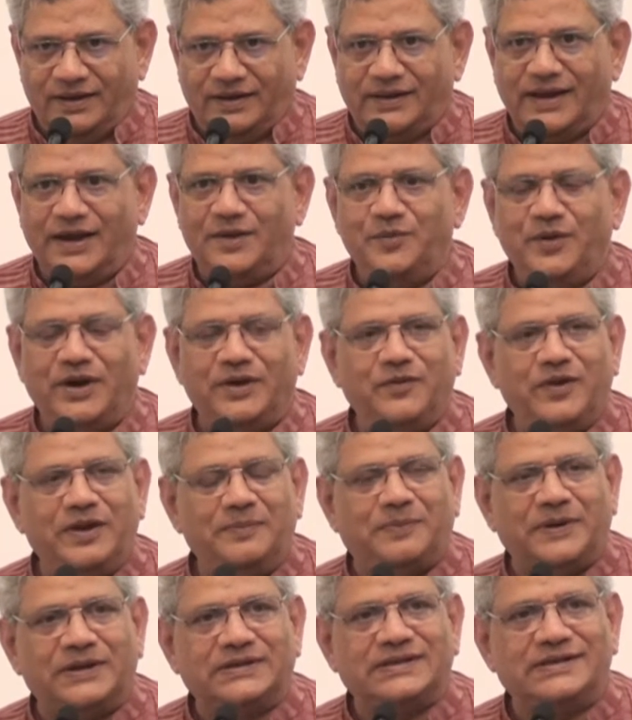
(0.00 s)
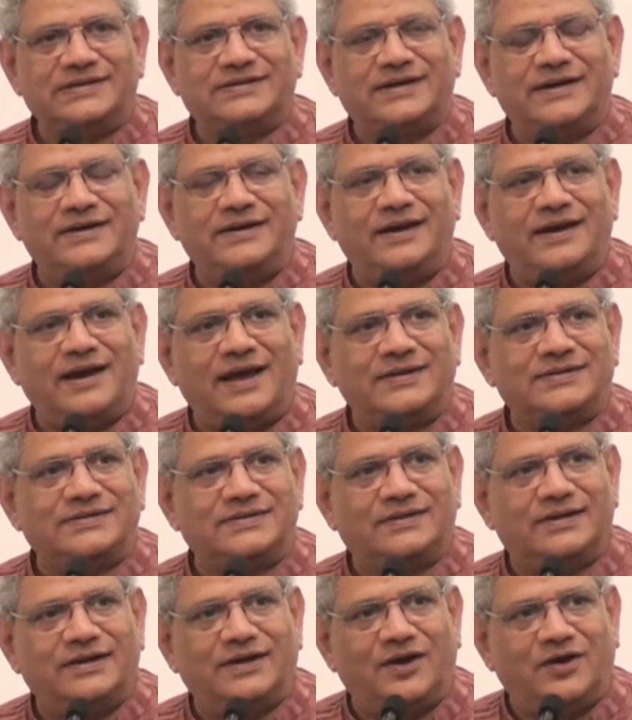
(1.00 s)
Then when we persisted and
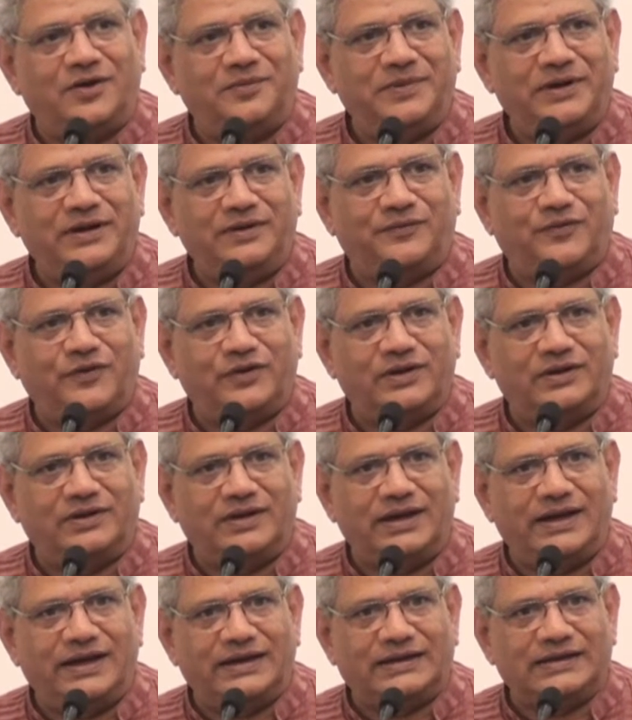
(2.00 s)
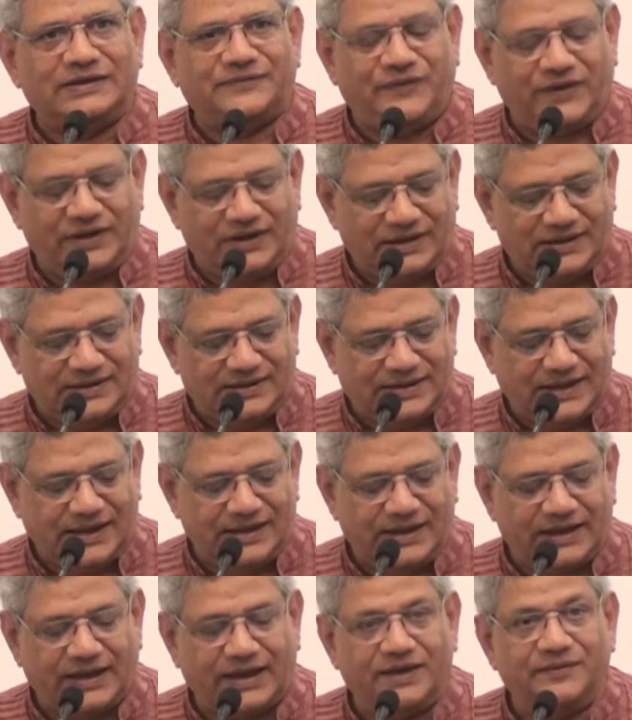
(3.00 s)
asked the government for the latest figures,
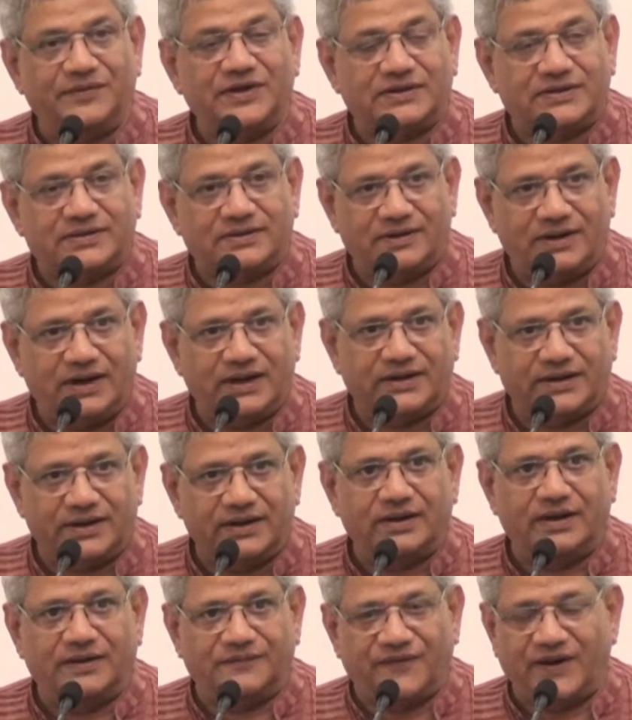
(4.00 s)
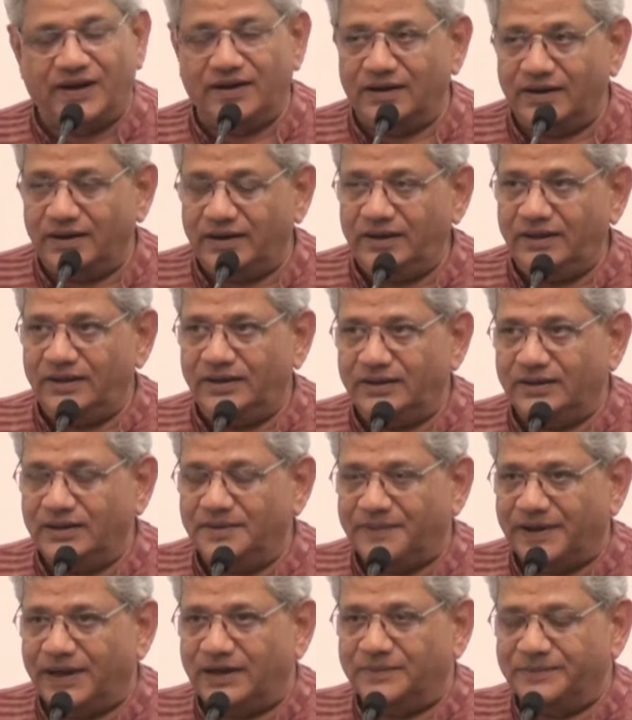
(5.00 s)
then they gave us reluctantly finally in
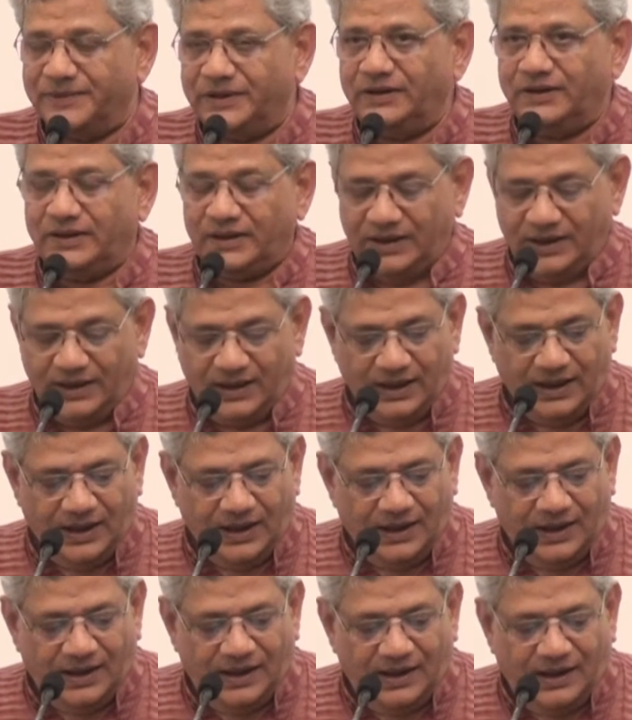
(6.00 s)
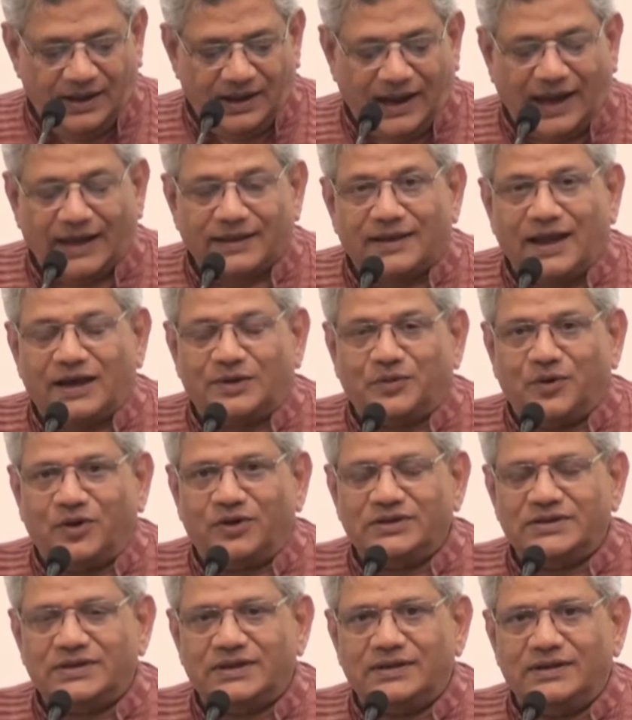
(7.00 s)
the Parliament. And that
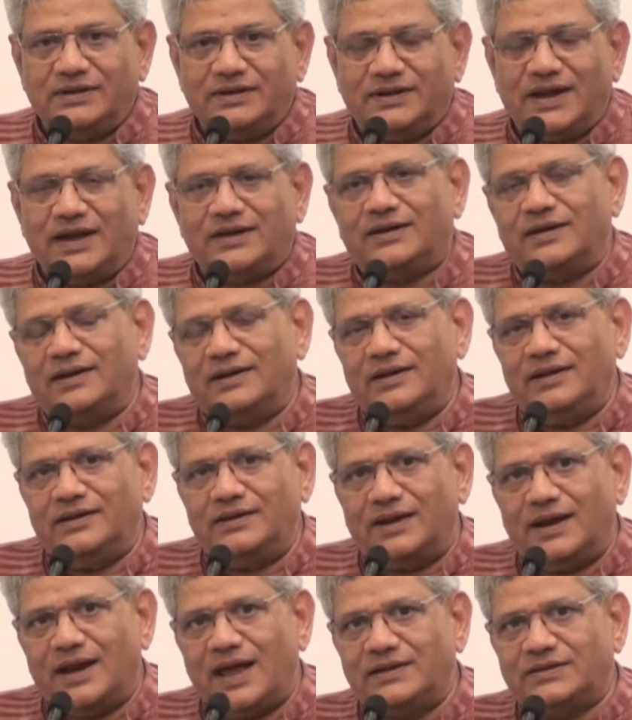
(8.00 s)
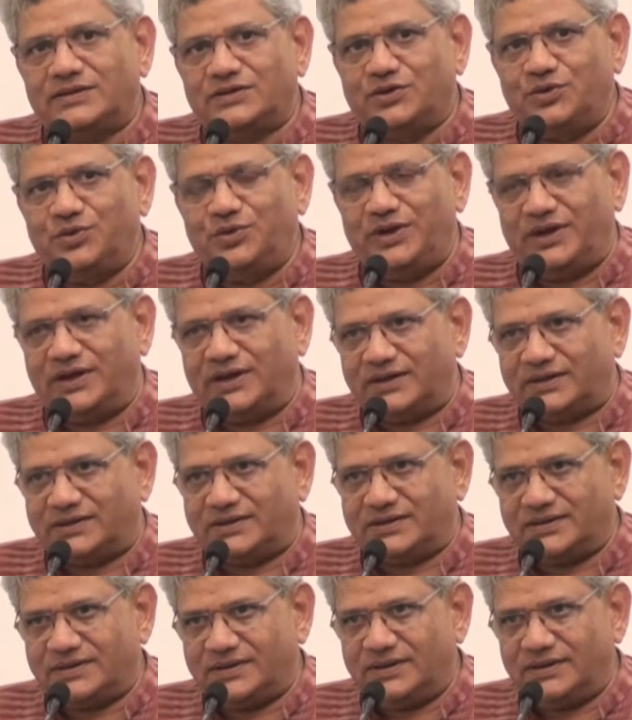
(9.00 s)
was that in the last 2
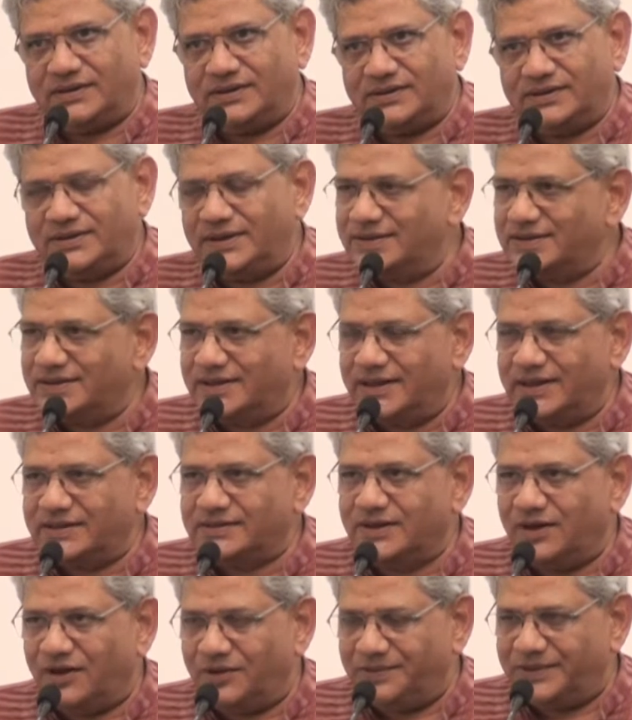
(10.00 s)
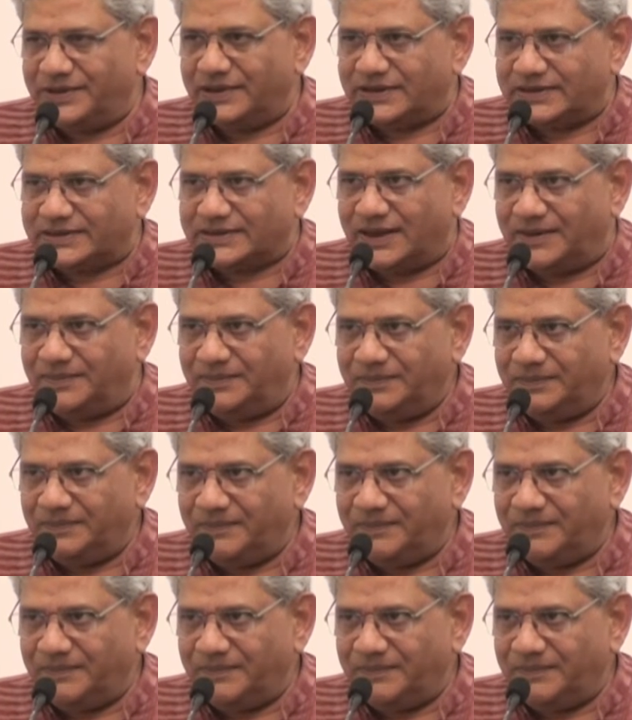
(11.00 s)
years, since this government has come,